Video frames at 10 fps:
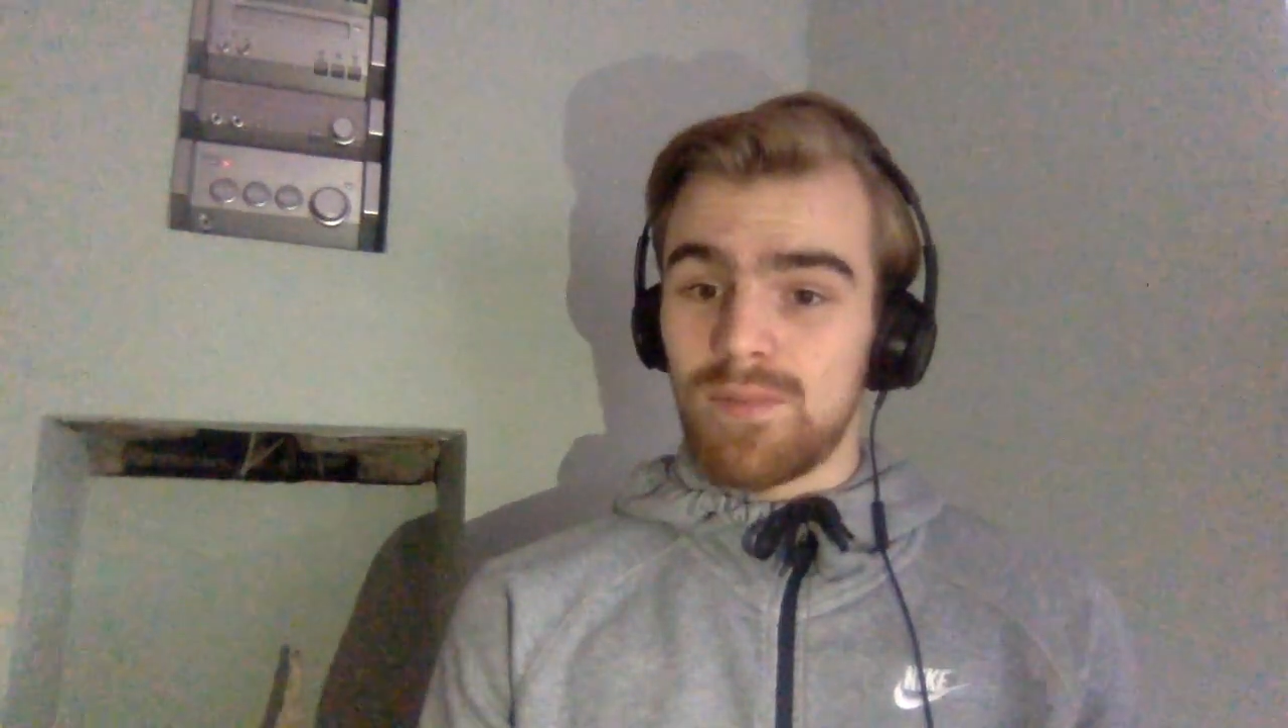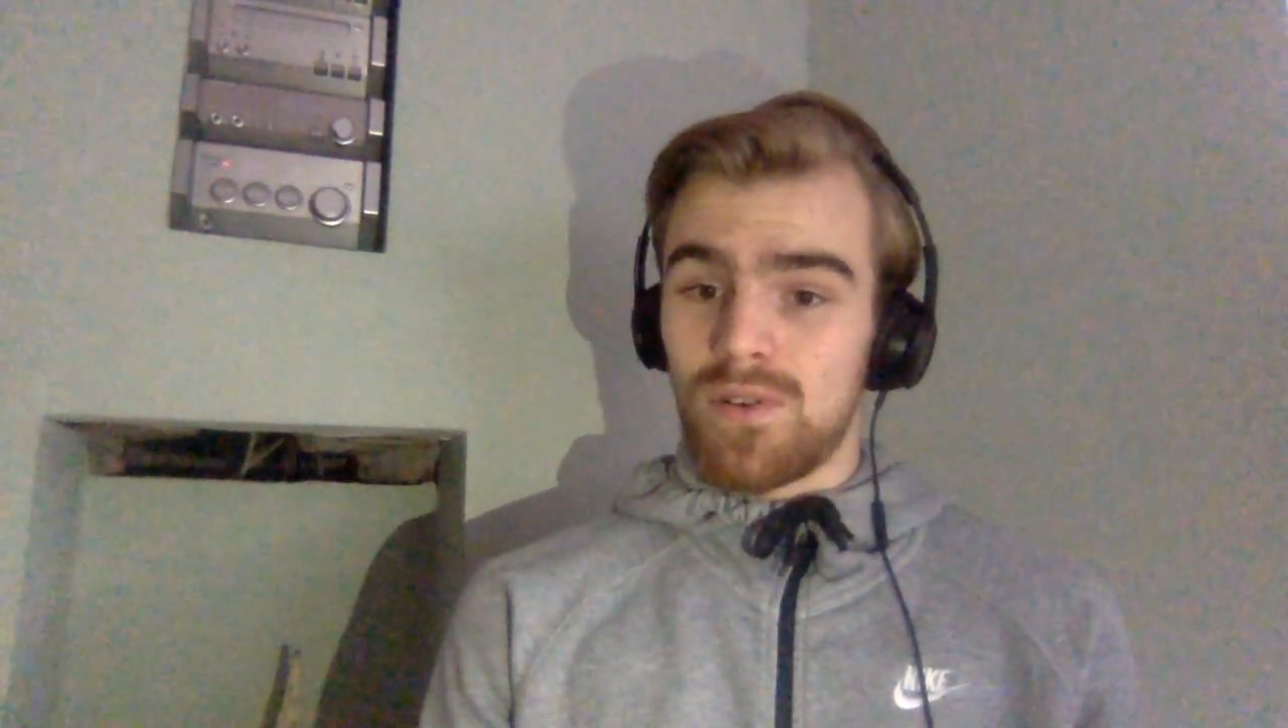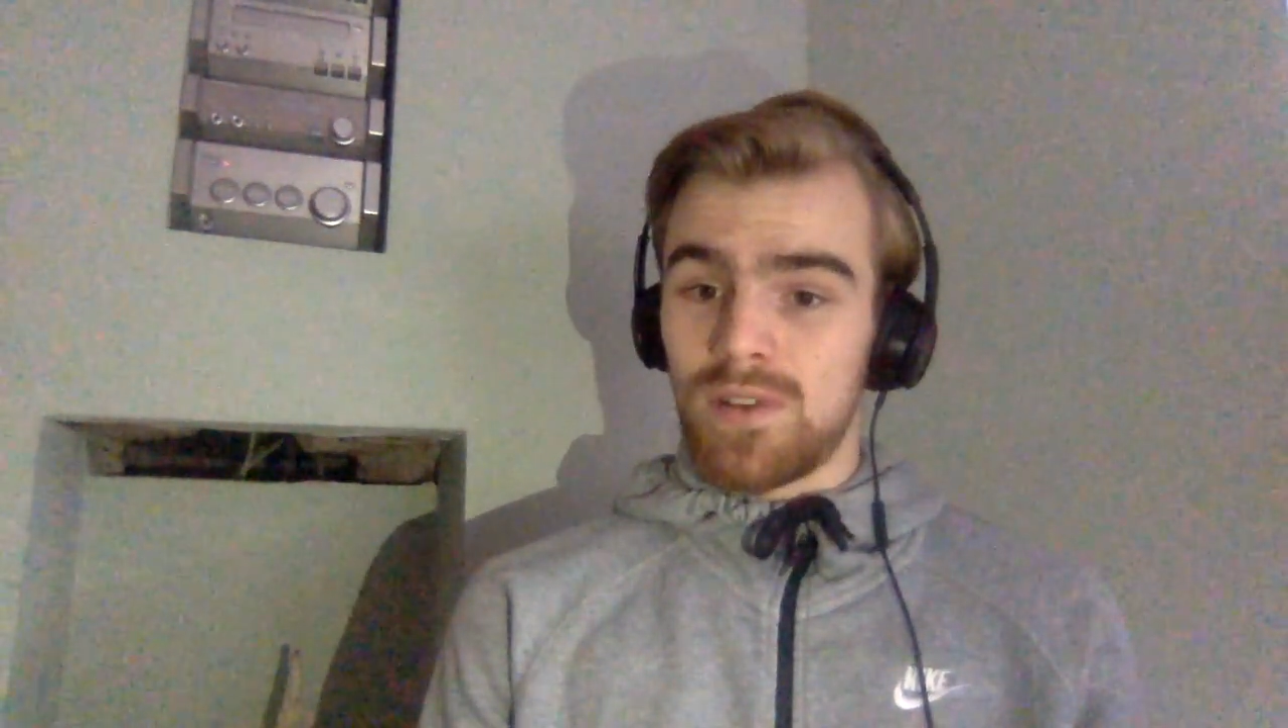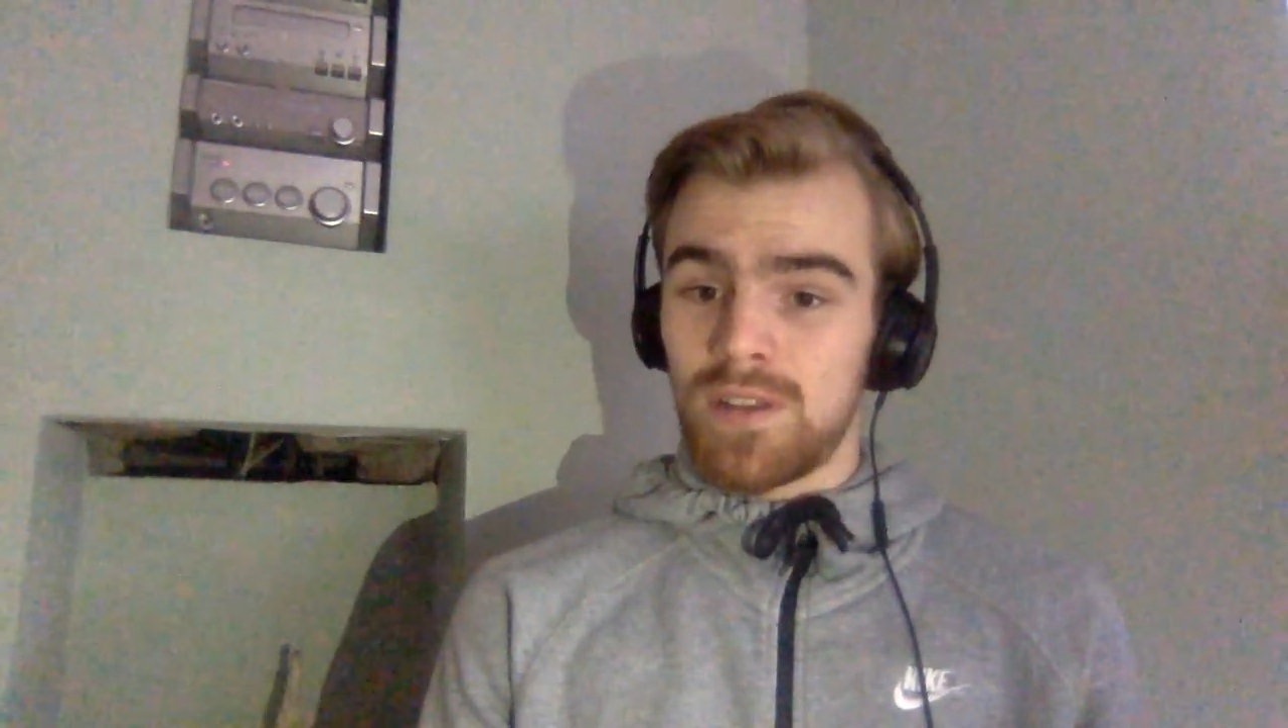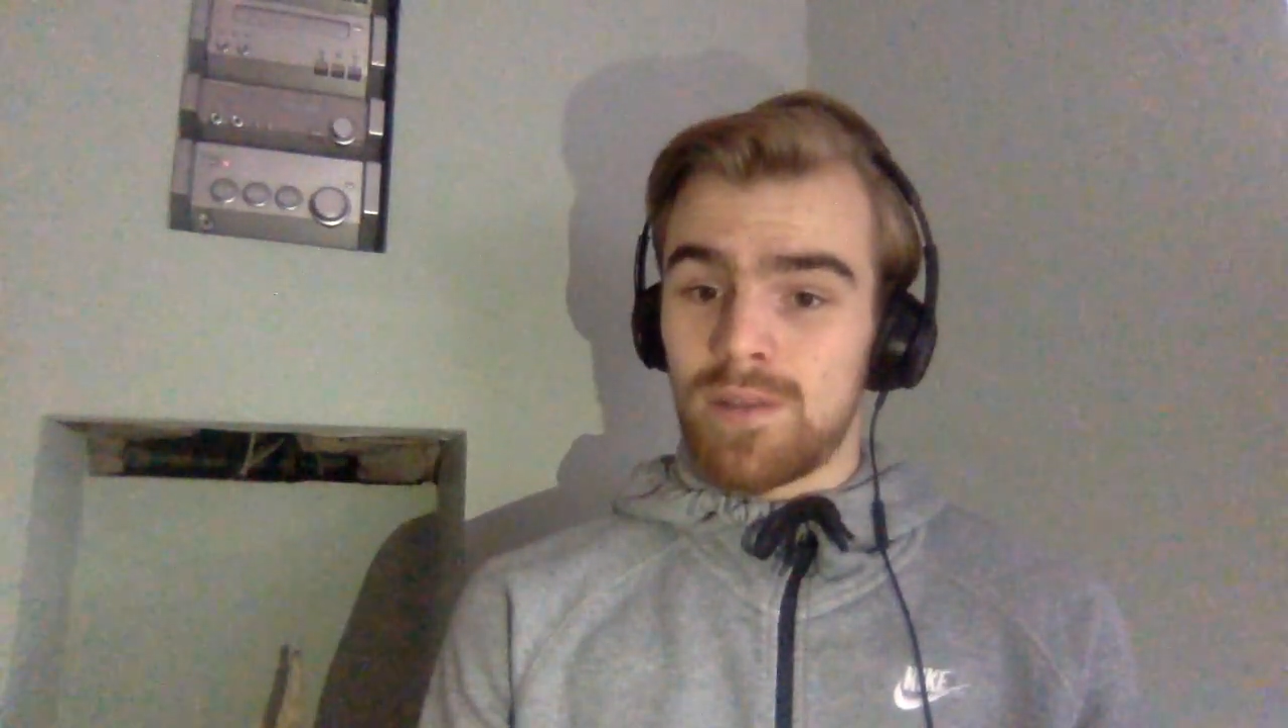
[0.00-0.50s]

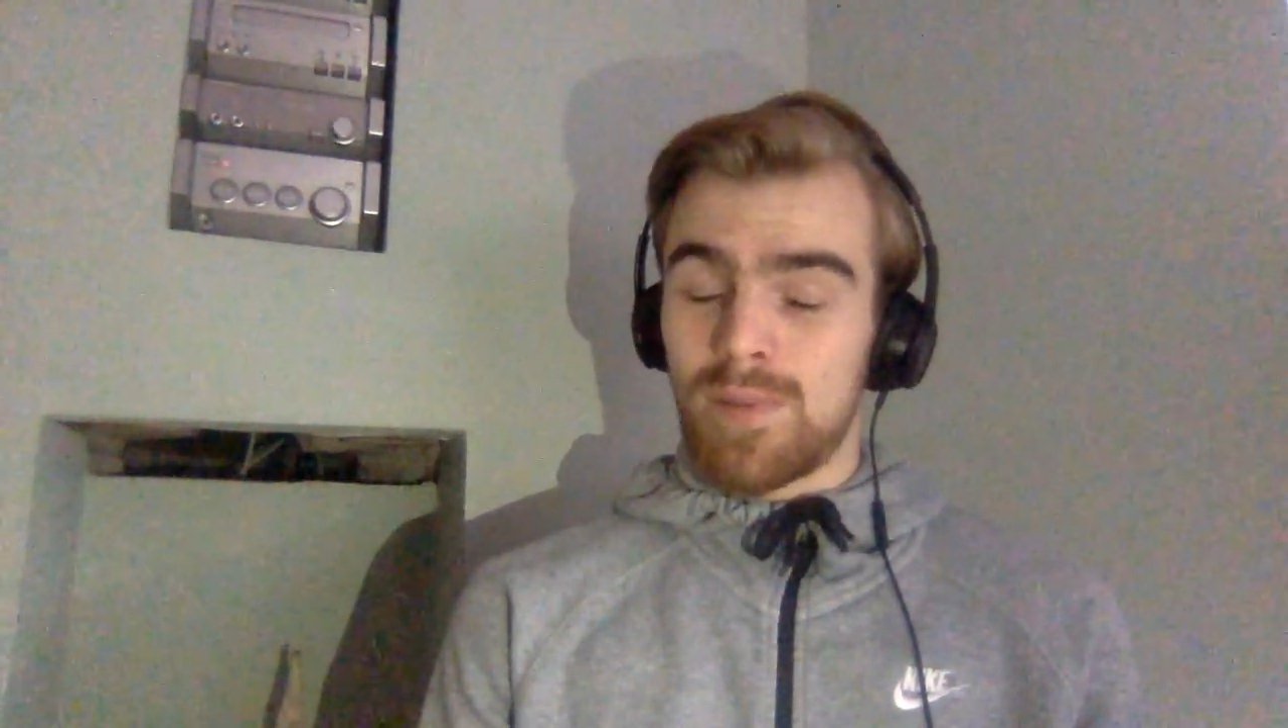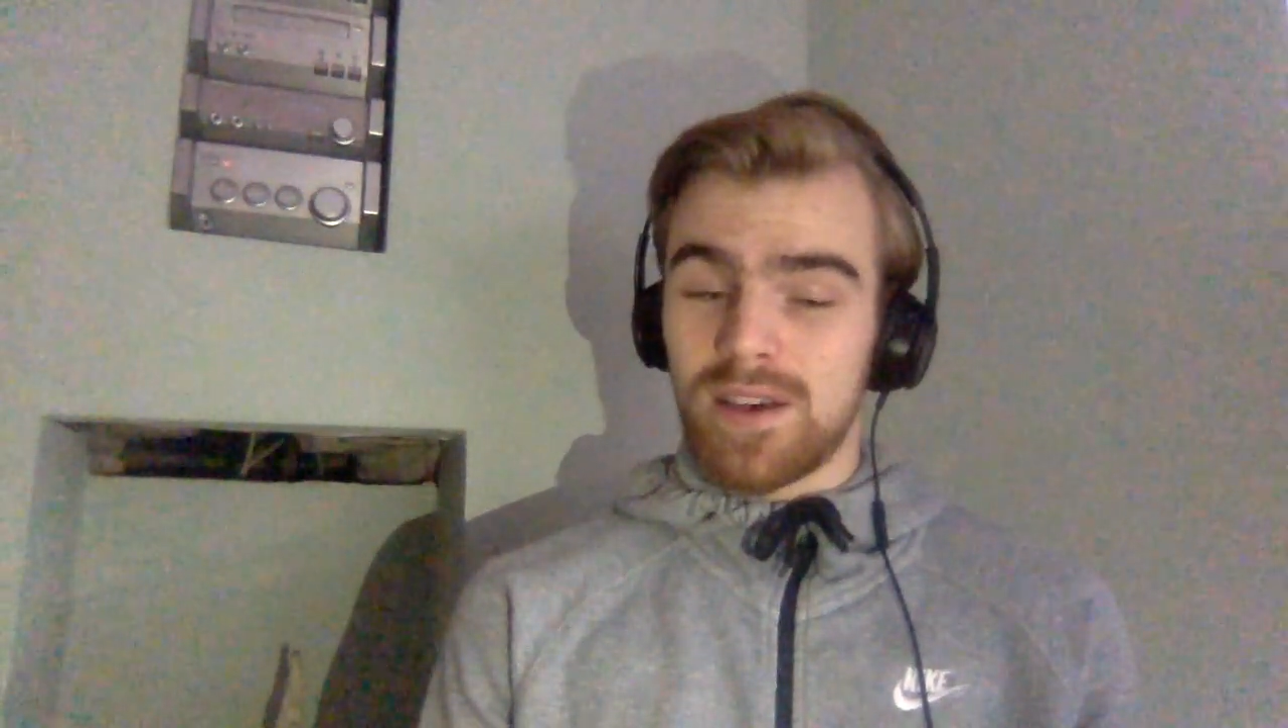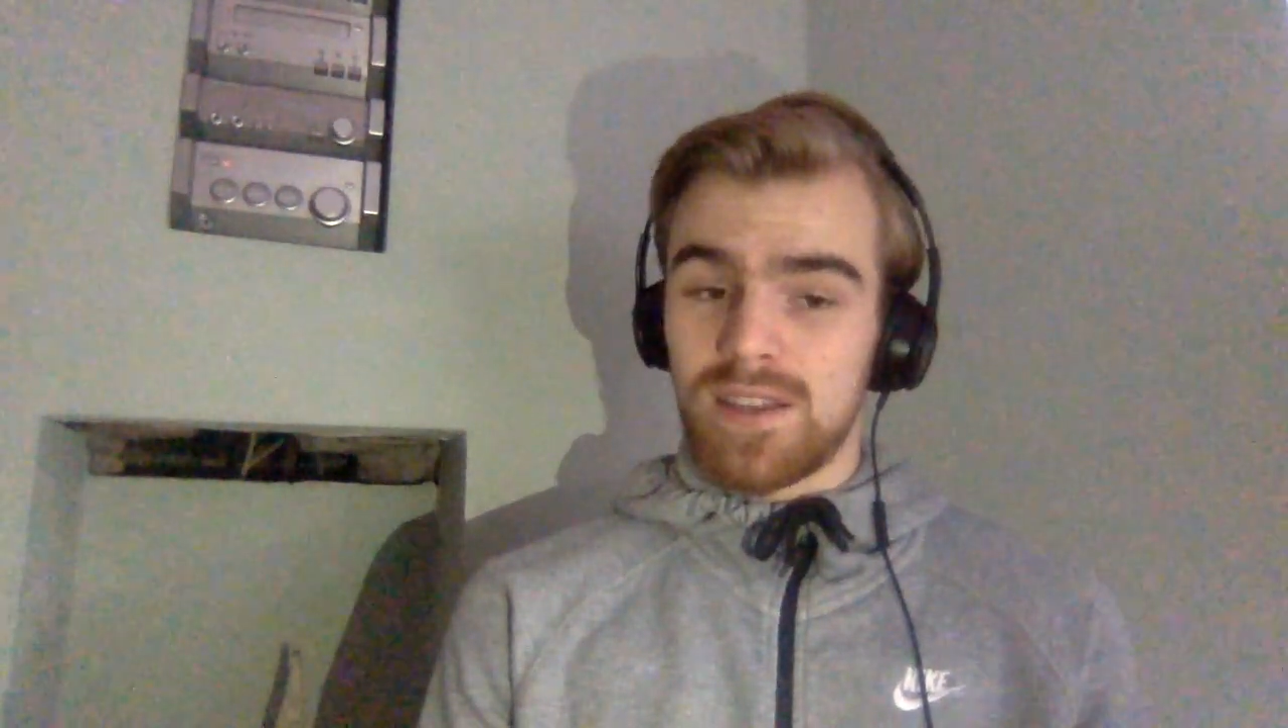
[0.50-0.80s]
ball in the back